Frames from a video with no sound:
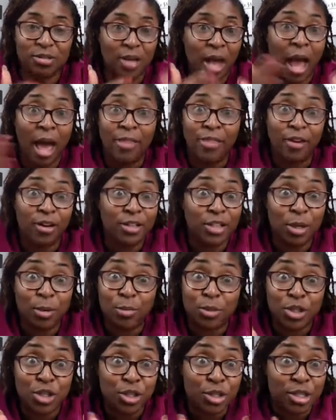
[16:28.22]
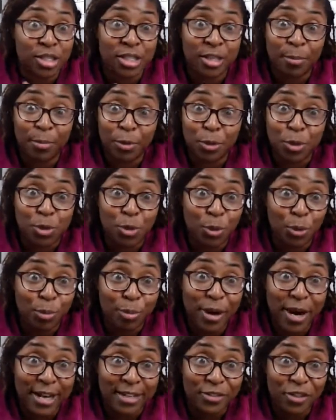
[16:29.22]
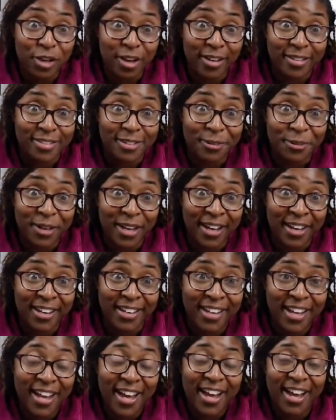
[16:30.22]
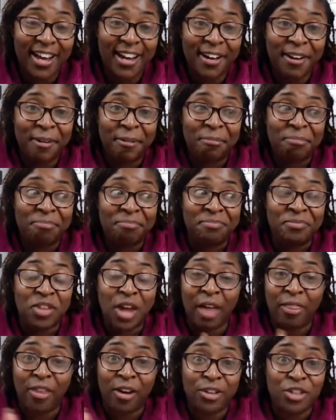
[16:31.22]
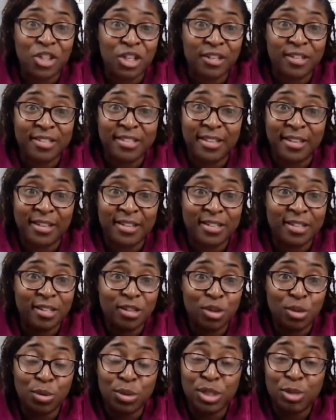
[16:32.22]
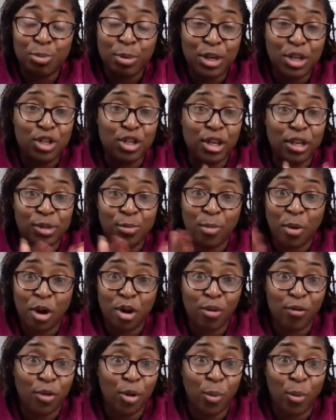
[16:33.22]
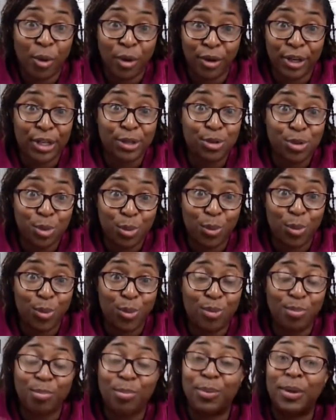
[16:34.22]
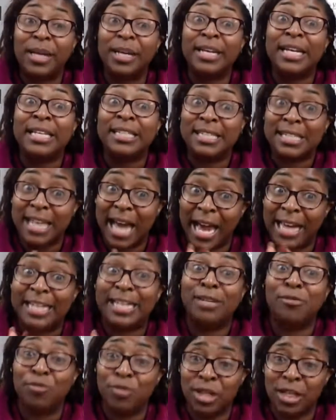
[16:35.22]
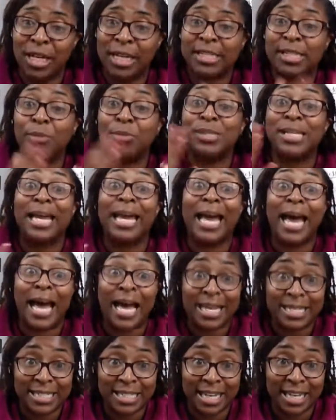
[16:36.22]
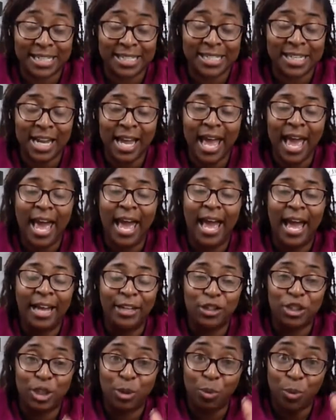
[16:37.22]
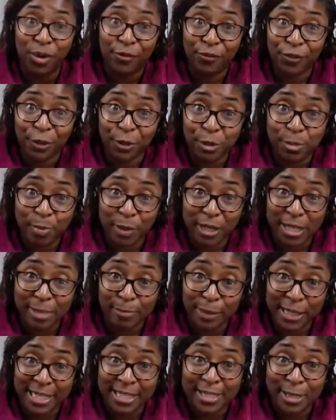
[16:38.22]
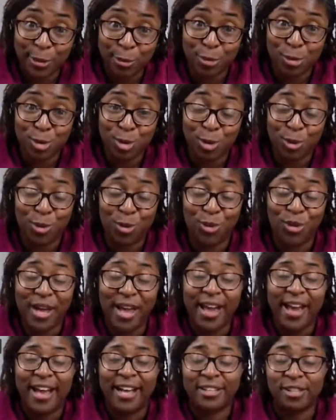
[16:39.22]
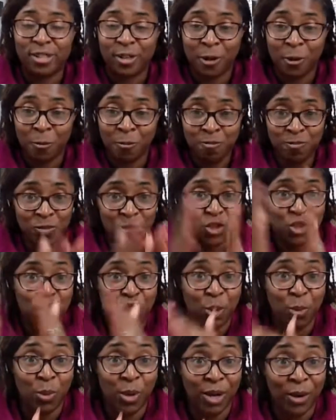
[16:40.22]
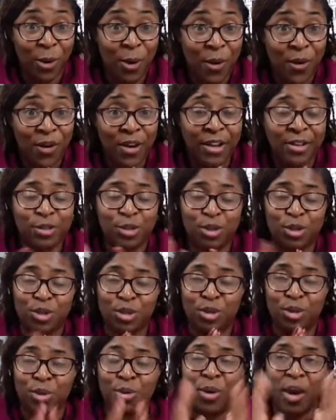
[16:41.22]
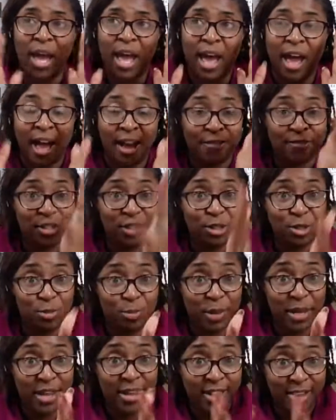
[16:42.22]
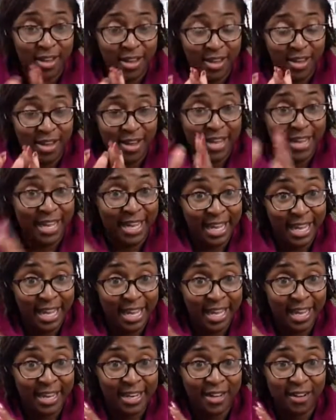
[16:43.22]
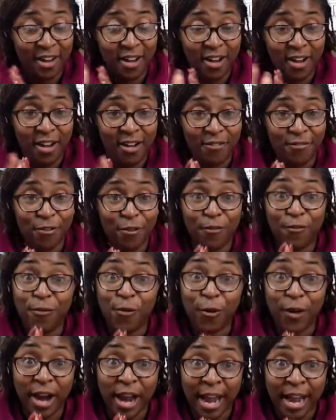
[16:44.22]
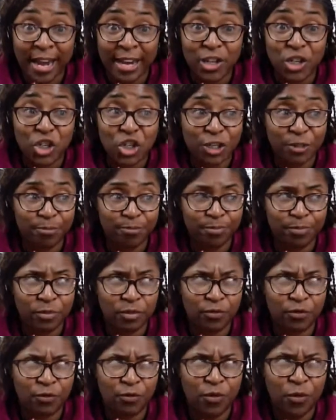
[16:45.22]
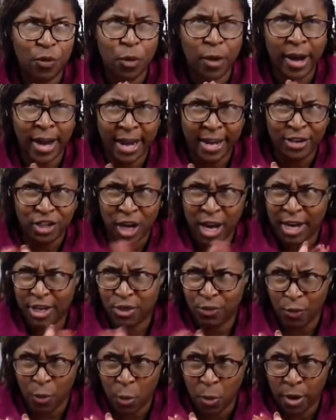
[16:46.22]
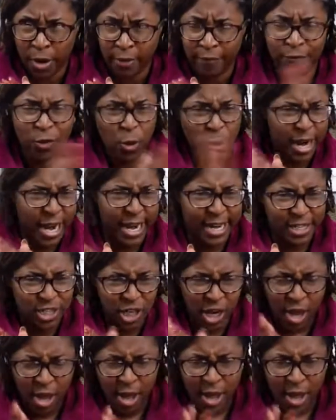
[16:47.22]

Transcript: I thought it was just a simple school project. Okay. I thought she just needed to do a speech as part of her work at school, but I didn't realize it was a contest, and she won first place at her school. And so she went on to have to speak again for 4-H, 4-H, H4, 4-H,